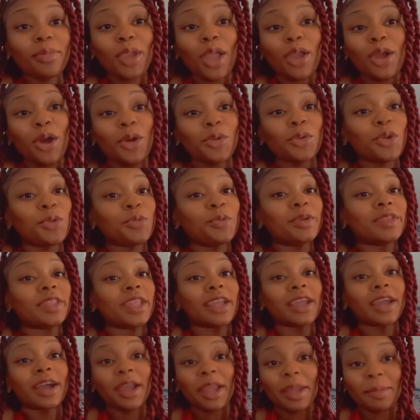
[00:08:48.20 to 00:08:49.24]
I don't know what they
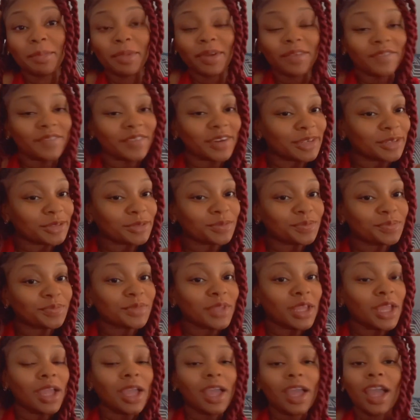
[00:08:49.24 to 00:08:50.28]
came here for.
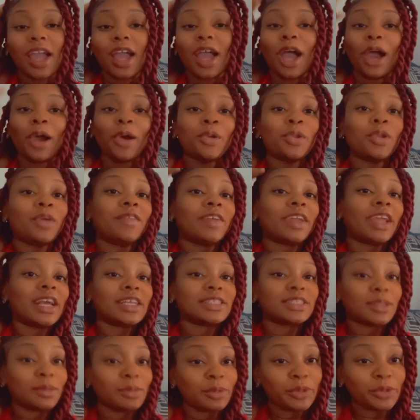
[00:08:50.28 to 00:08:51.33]
I don't know if it got
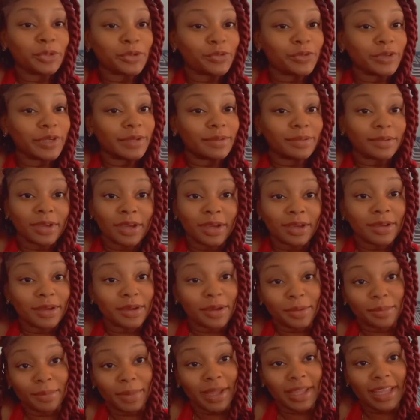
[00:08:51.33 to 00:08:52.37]
something to do with
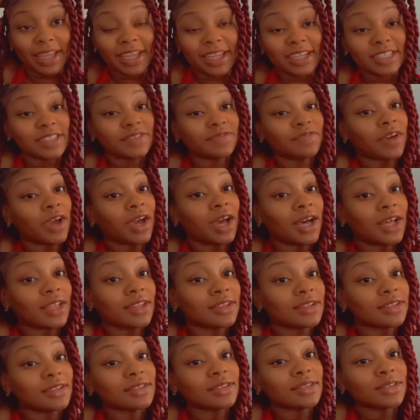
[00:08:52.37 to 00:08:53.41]
um, my kid's
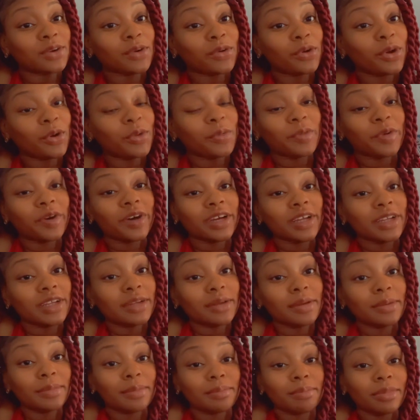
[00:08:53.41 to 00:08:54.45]
father or what.
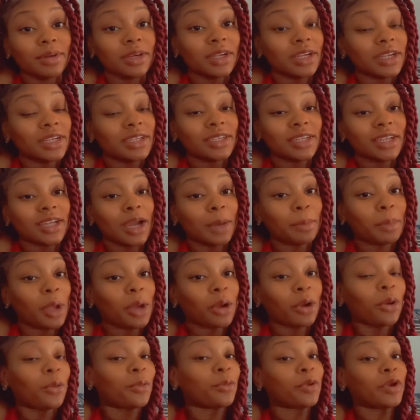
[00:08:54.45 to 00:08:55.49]
But I'm
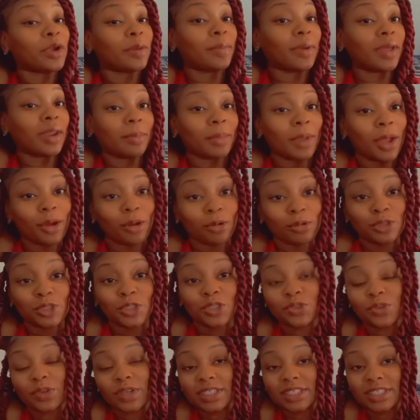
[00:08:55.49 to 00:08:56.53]
not going to worry about it. I'm not going to
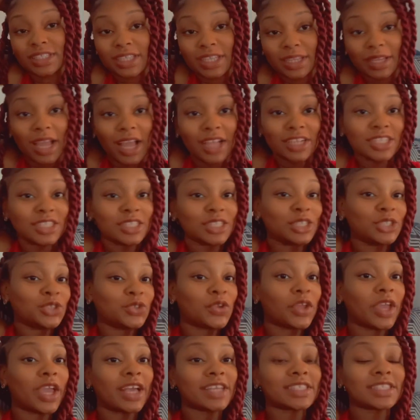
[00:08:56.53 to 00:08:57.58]
stress it. I just need you
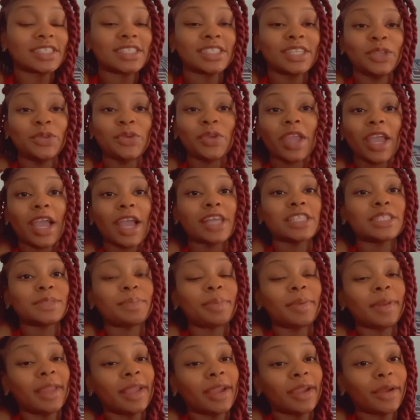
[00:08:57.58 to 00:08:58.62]
guys to see you guys
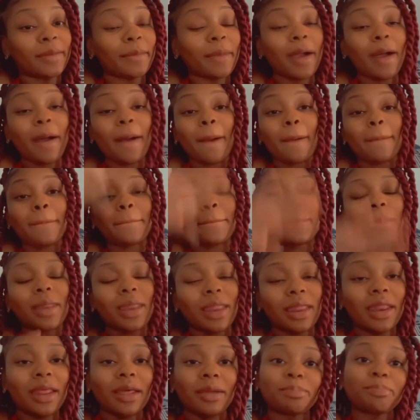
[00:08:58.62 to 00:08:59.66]
play, uh,
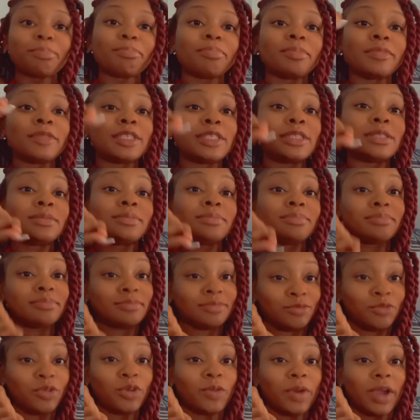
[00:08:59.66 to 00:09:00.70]
let up,
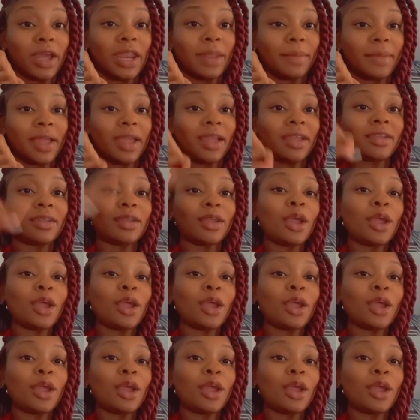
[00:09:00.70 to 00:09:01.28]
rewind it back.